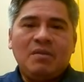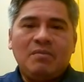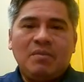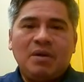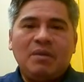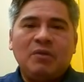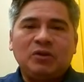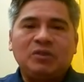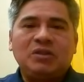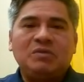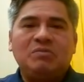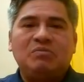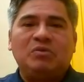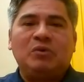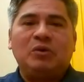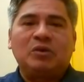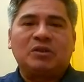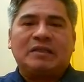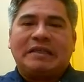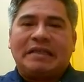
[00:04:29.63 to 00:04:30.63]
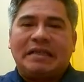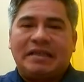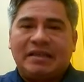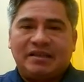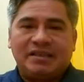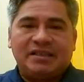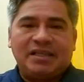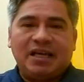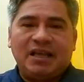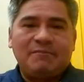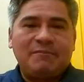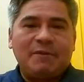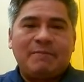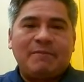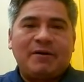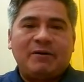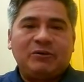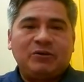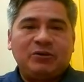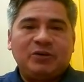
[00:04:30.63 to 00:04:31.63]
But most importantly, tell me
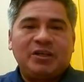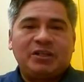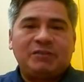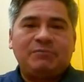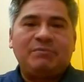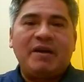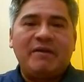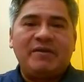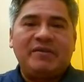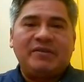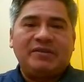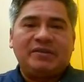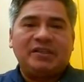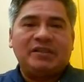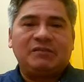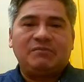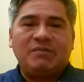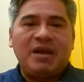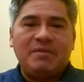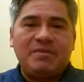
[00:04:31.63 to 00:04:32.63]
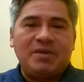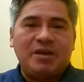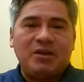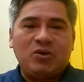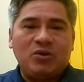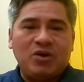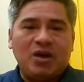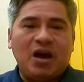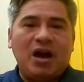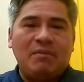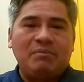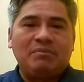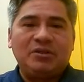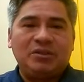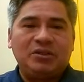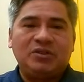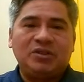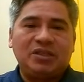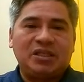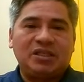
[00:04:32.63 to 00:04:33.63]
about your experiences. Maybe you can't
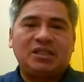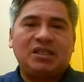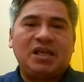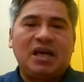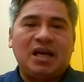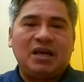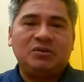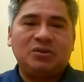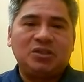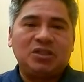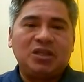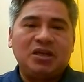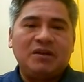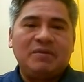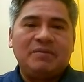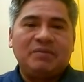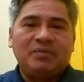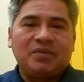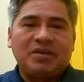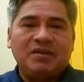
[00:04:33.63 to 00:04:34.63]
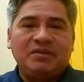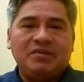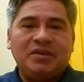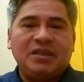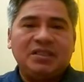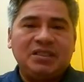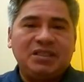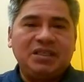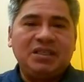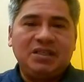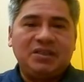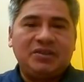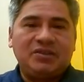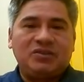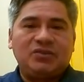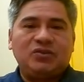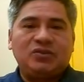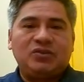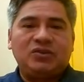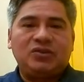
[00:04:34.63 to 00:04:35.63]
produce a sound, the D is
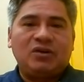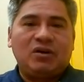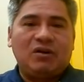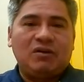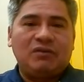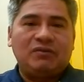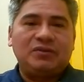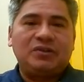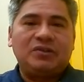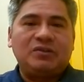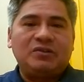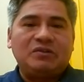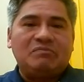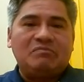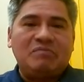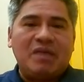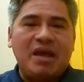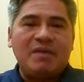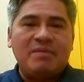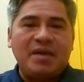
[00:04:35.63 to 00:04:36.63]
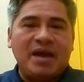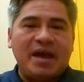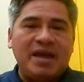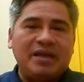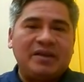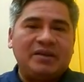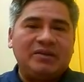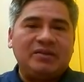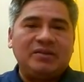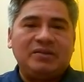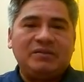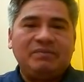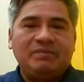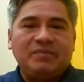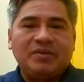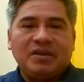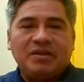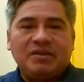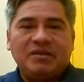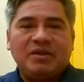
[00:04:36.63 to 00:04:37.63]
too soft, and maybe I can
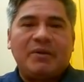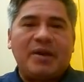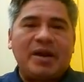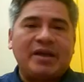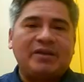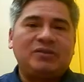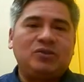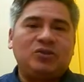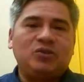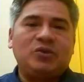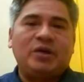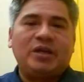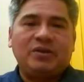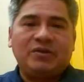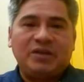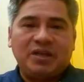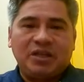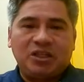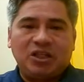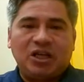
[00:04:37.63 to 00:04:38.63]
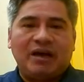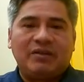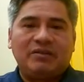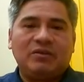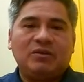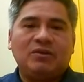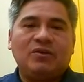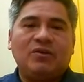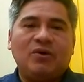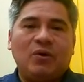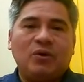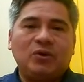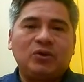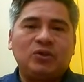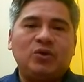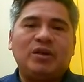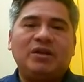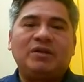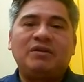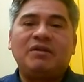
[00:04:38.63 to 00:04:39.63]
direct you to another channel or
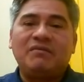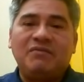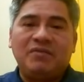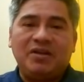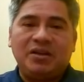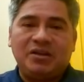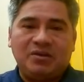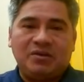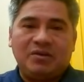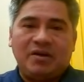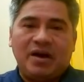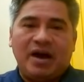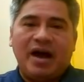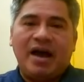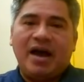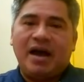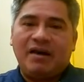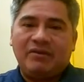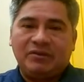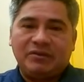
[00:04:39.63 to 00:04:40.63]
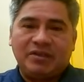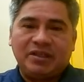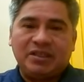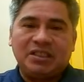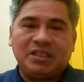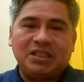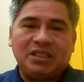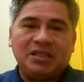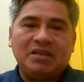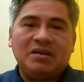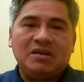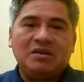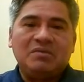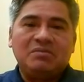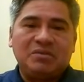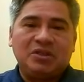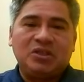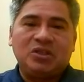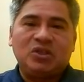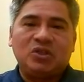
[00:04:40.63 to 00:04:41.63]
to another video I have already
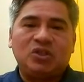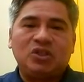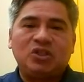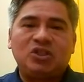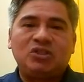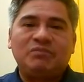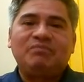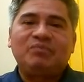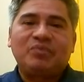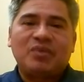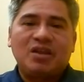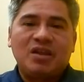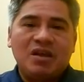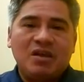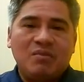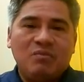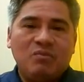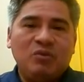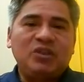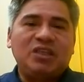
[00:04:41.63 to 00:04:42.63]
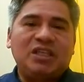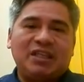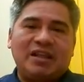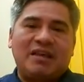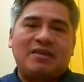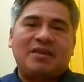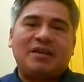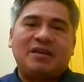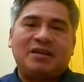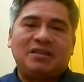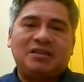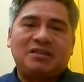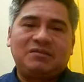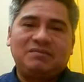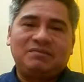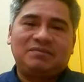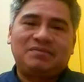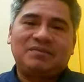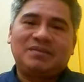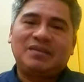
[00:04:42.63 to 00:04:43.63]
produced. Muchas gracias.
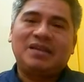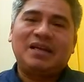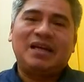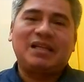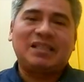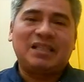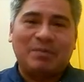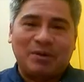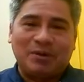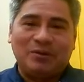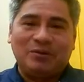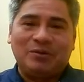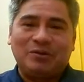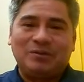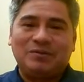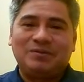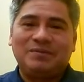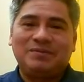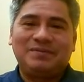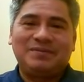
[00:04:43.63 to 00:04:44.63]
Hasta pronto.